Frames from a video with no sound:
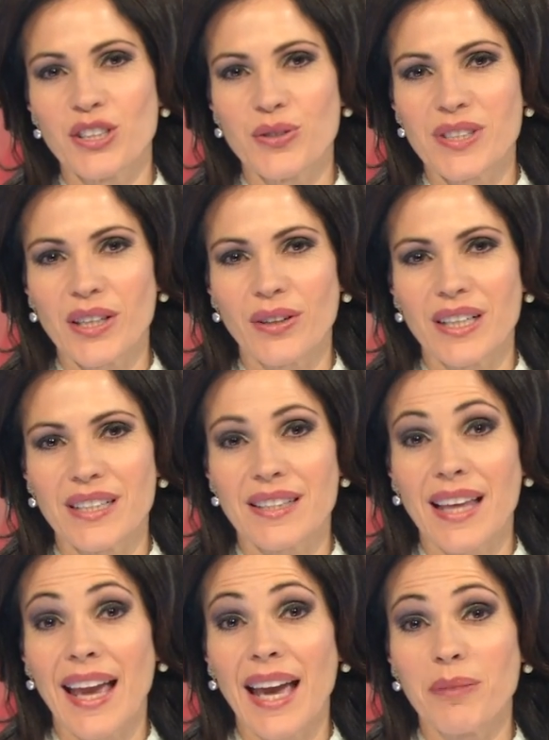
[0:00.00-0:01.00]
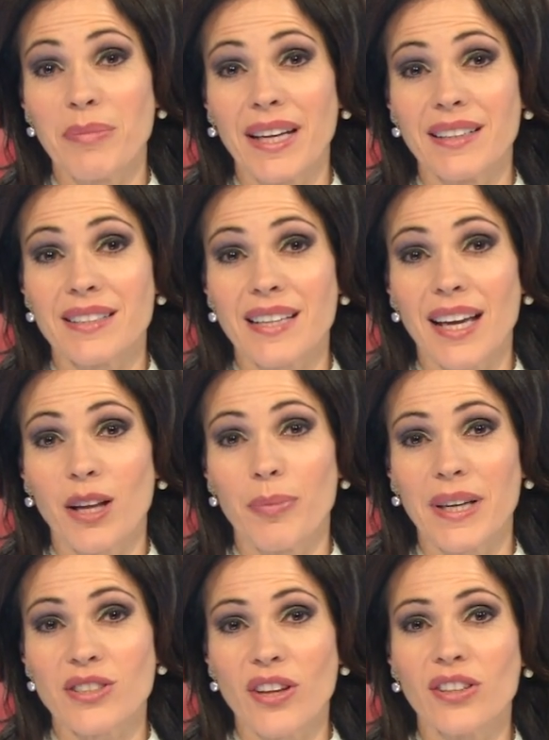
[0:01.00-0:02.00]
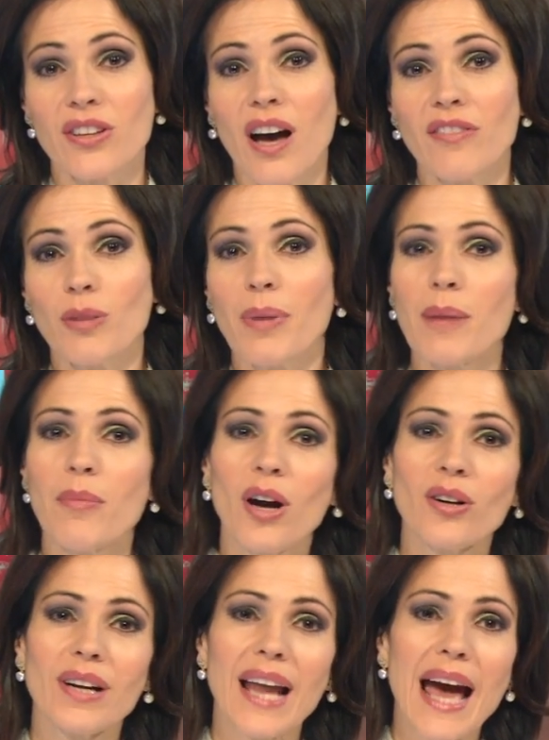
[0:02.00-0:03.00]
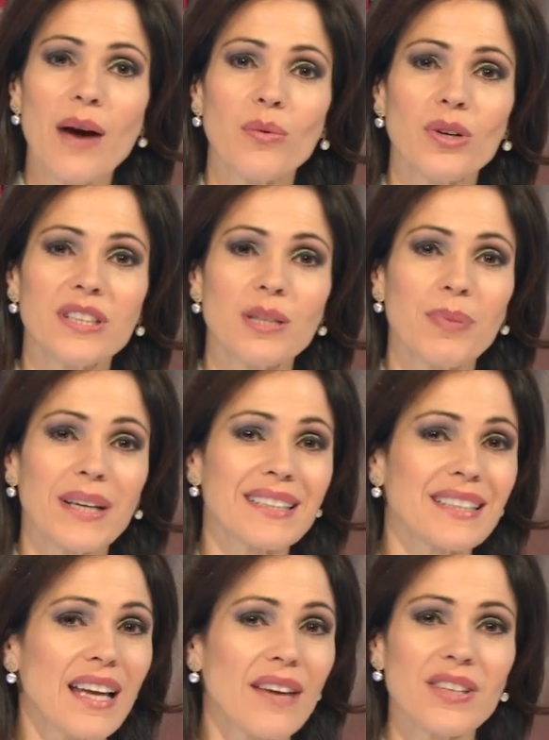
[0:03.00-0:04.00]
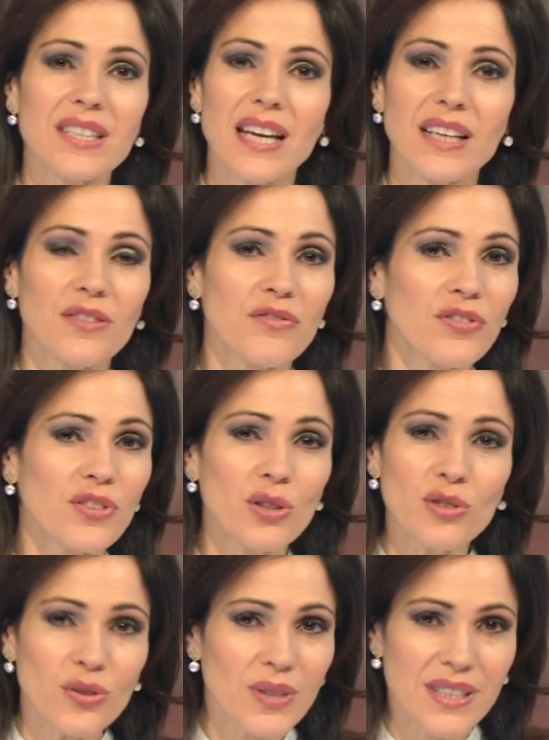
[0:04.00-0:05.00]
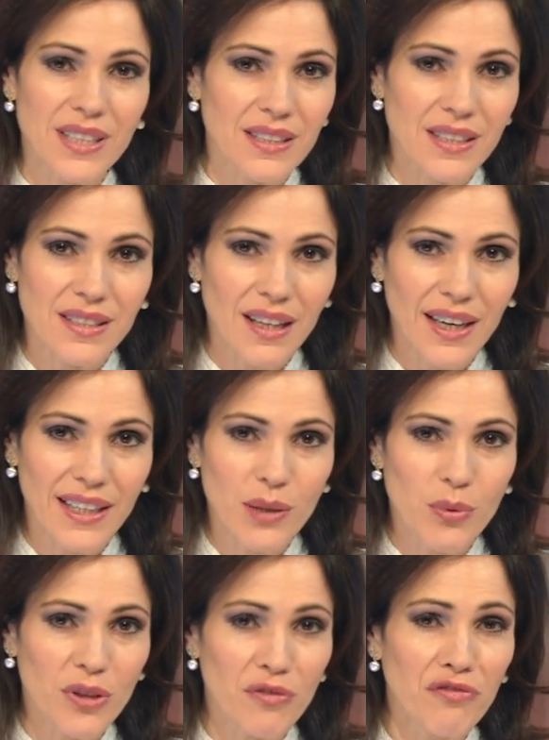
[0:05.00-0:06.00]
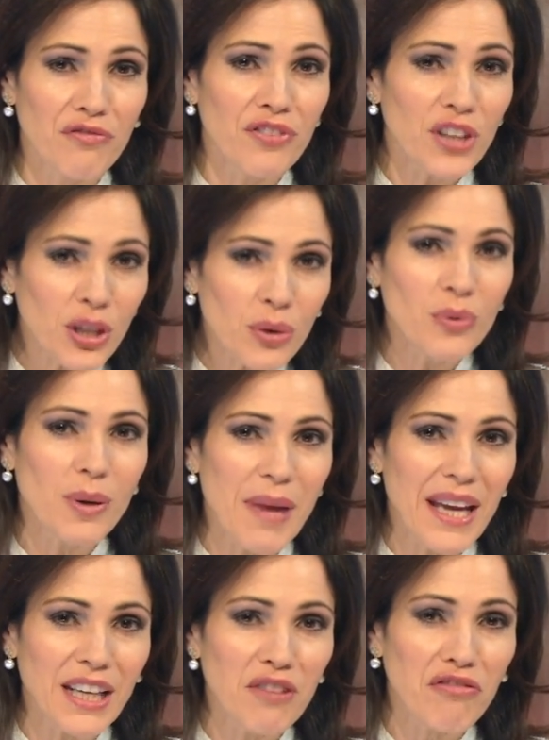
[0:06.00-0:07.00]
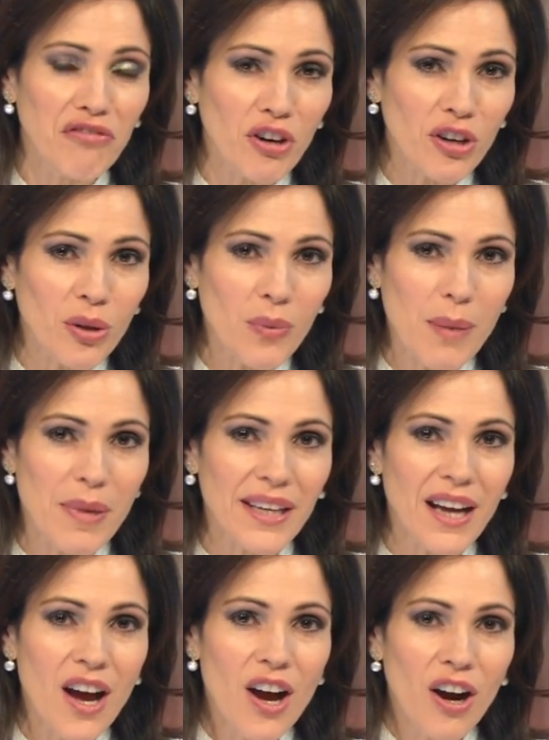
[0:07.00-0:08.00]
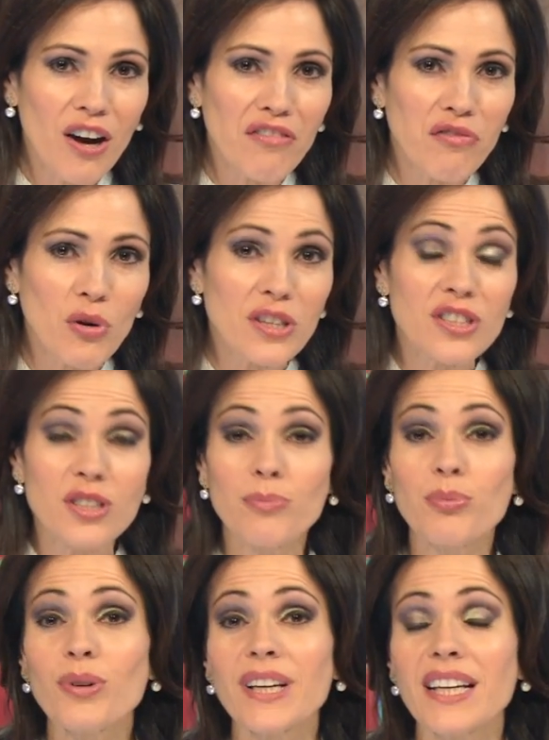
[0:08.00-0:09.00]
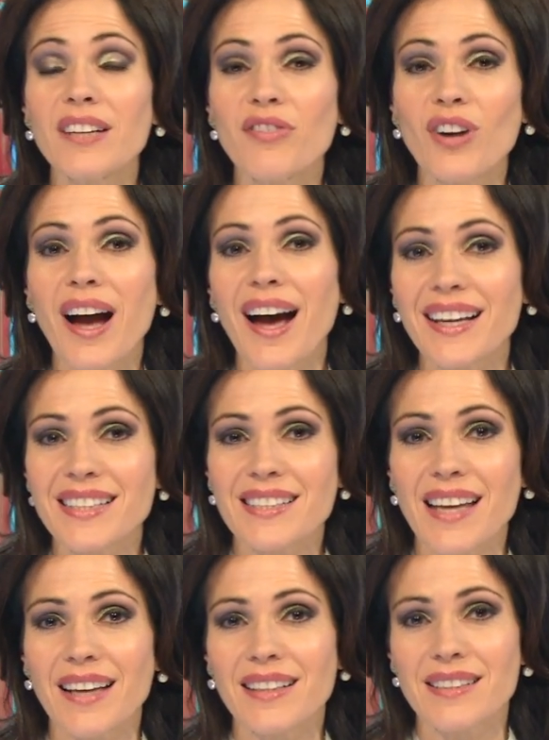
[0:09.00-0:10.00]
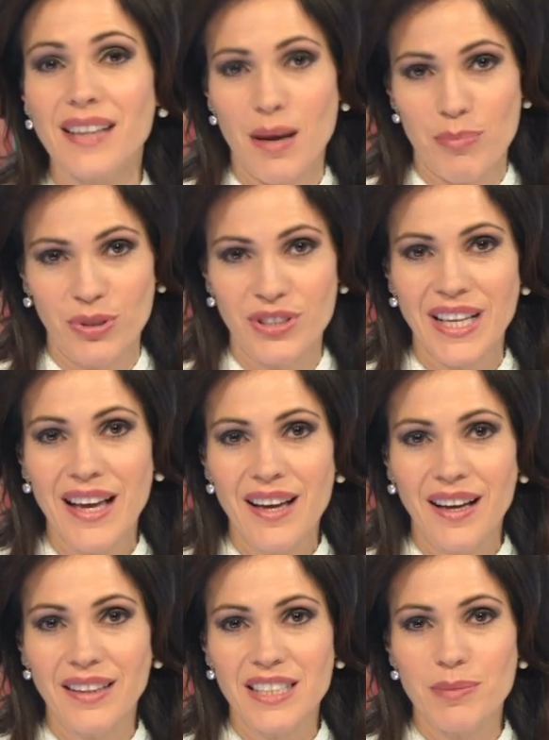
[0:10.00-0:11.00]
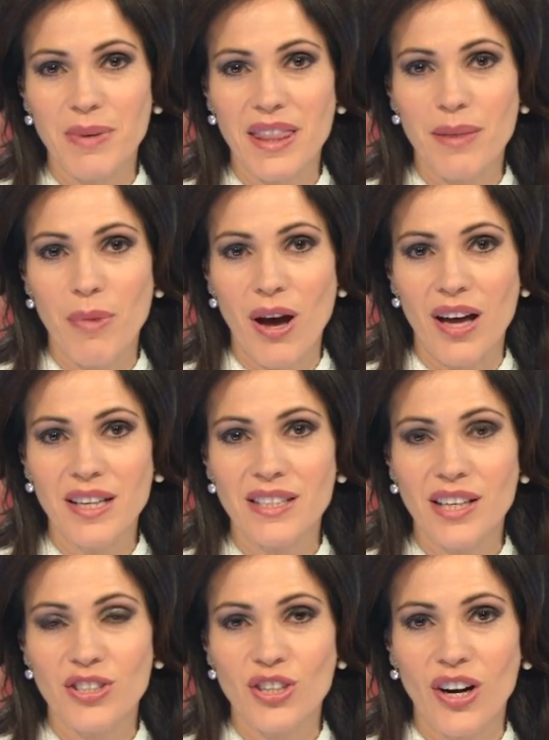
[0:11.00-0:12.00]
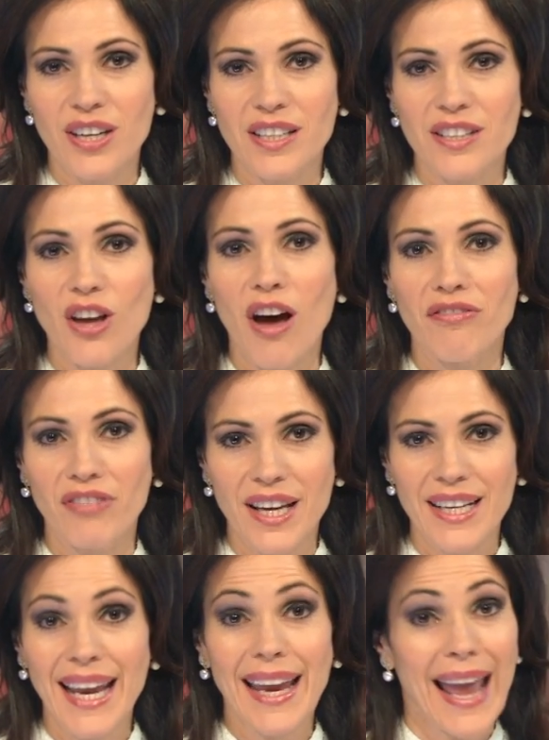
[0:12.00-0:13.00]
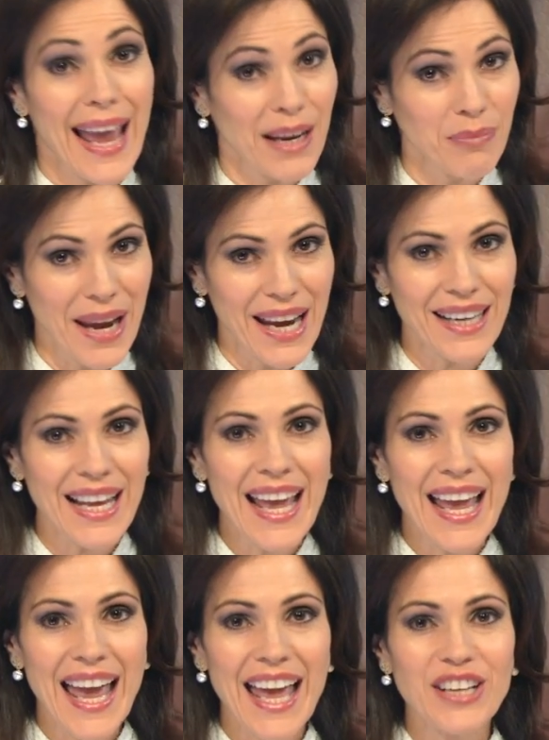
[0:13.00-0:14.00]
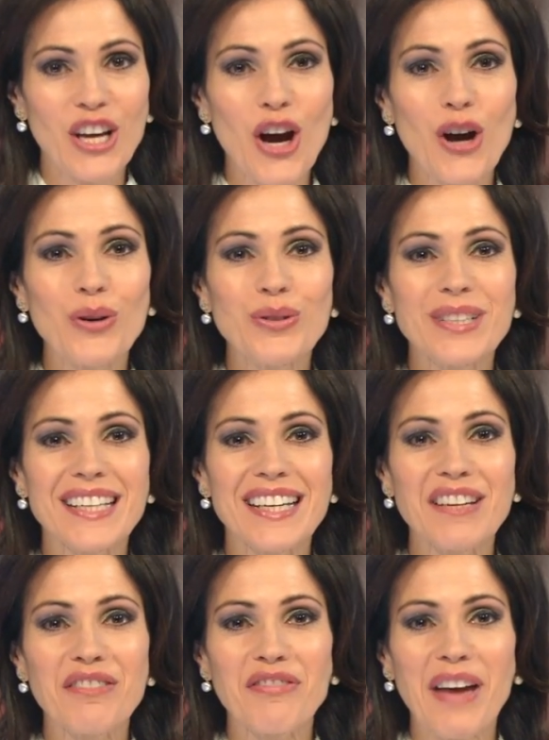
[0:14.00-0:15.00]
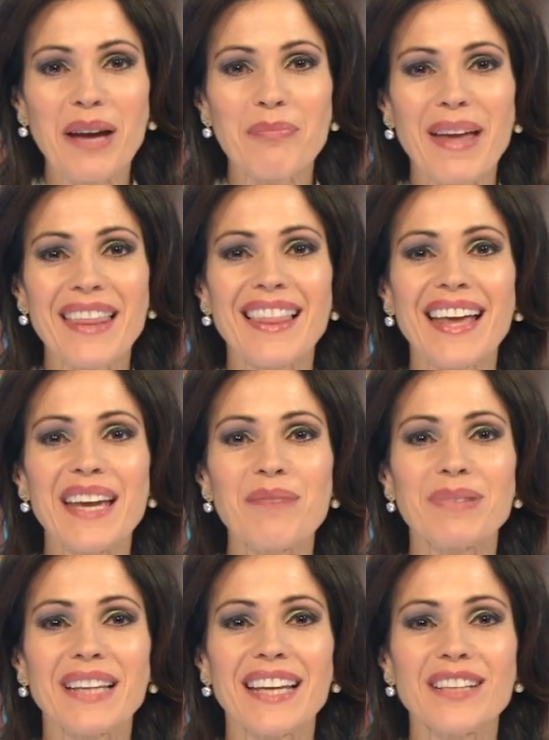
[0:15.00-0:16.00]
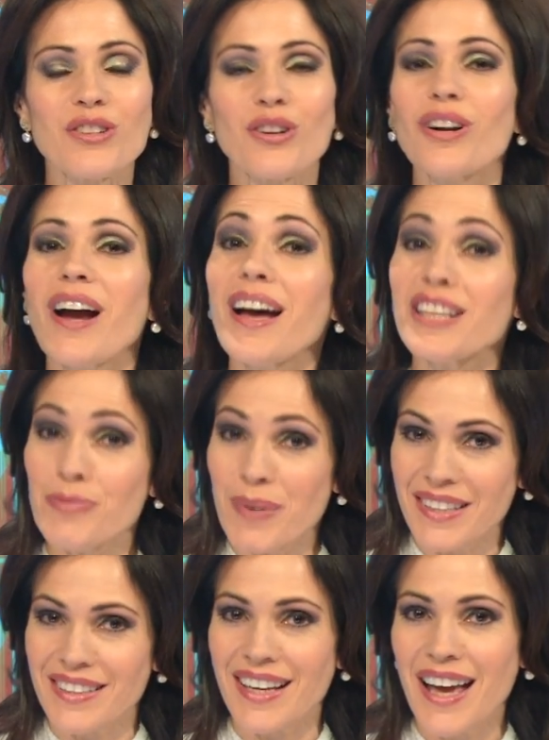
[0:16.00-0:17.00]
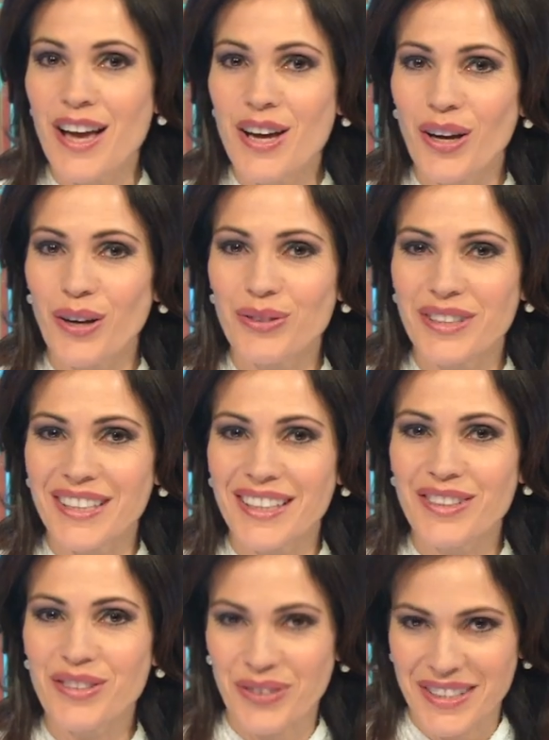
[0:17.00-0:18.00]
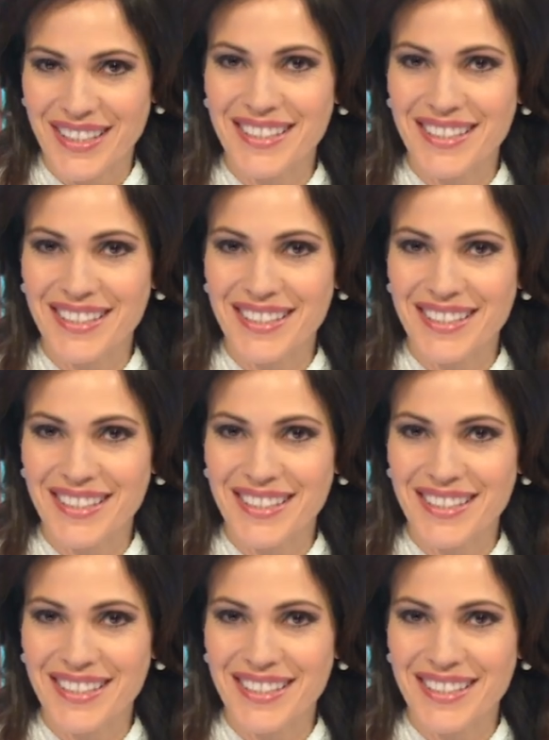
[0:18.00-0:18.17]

new series, The Handmaid's Tale, based on the novel by Margaret Atwood, depicts a devastated futuristic society where the few remaining fertile women are forced to breed for high status couples. Elizabeth Moss stars as Offred, a handmaid, and O.T. Fagbenle plays her husband. O.T. joins